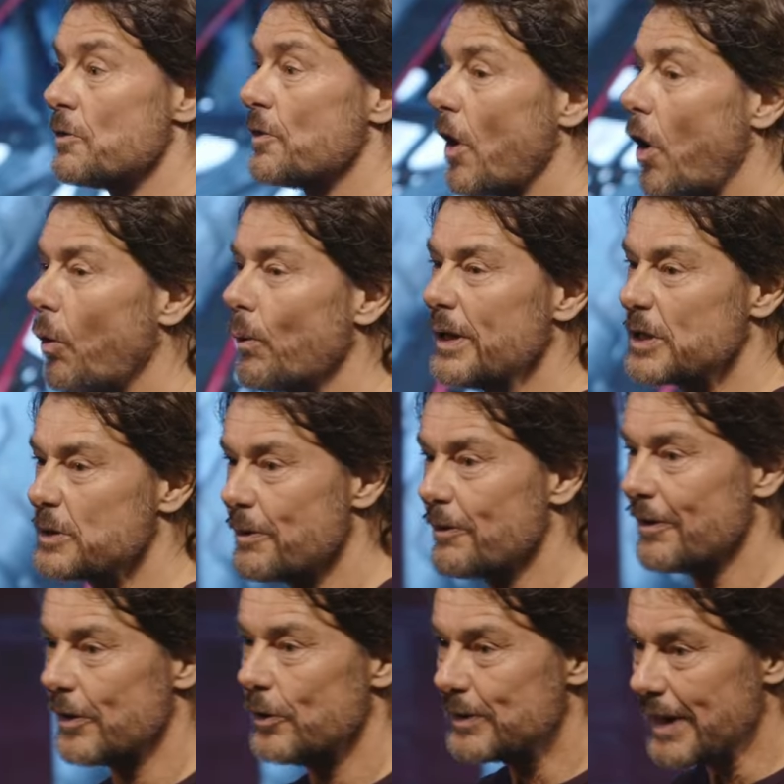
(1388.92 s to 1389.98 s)
for the Holy
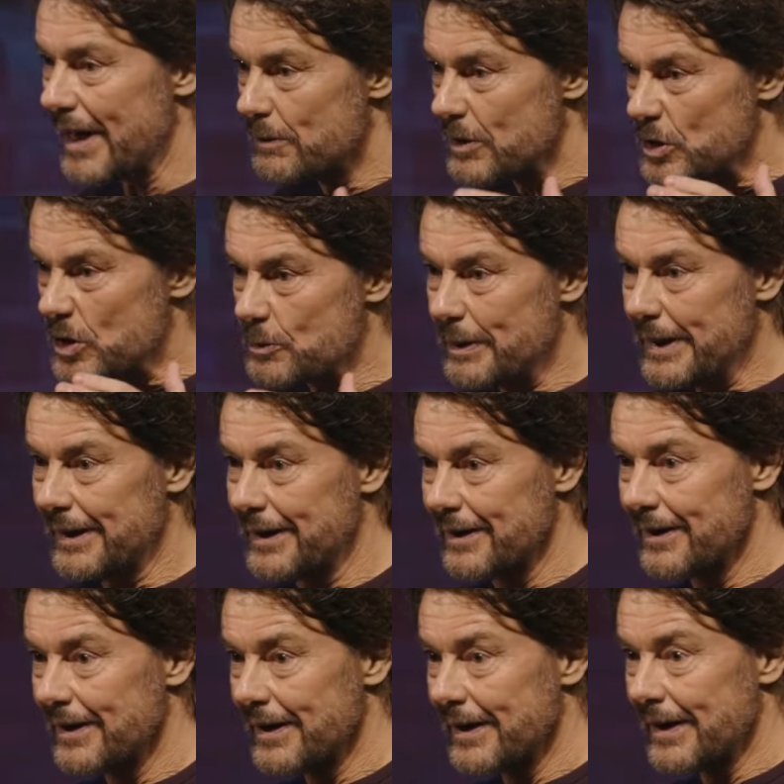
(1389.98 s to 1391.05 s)
Spirit who's able to
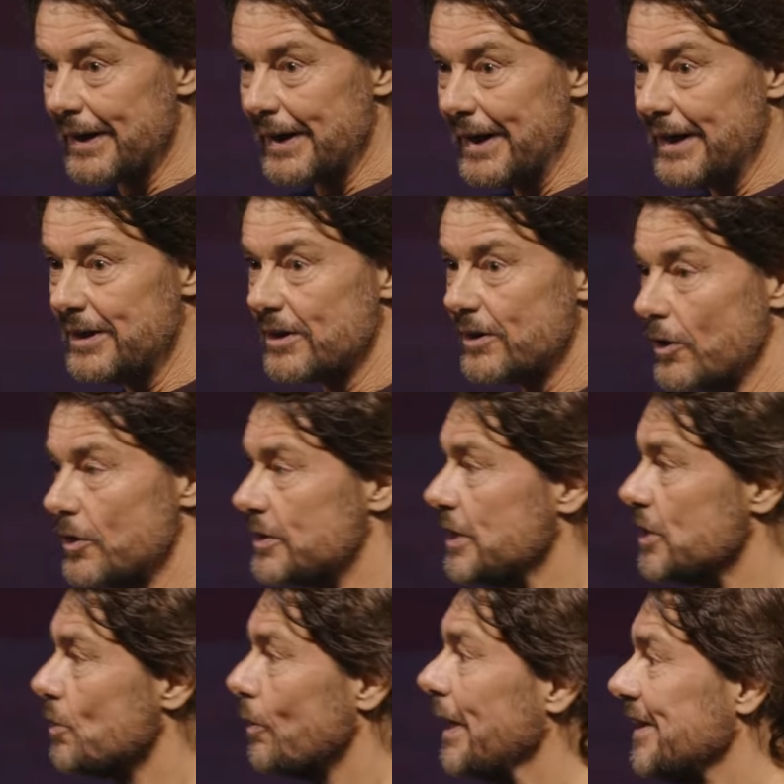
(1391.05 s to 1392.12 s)
speak into those
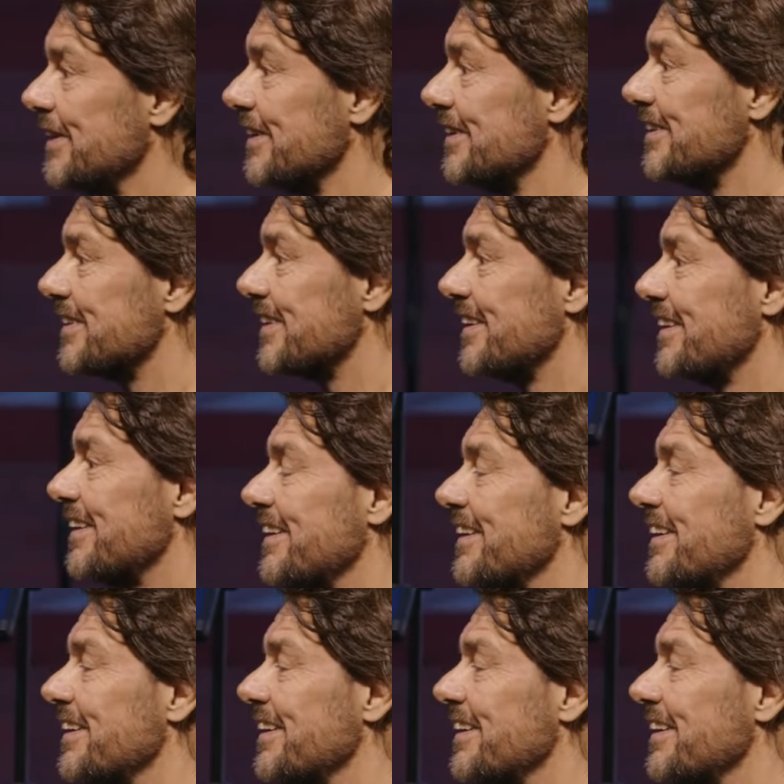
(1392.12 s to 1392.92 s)
situations.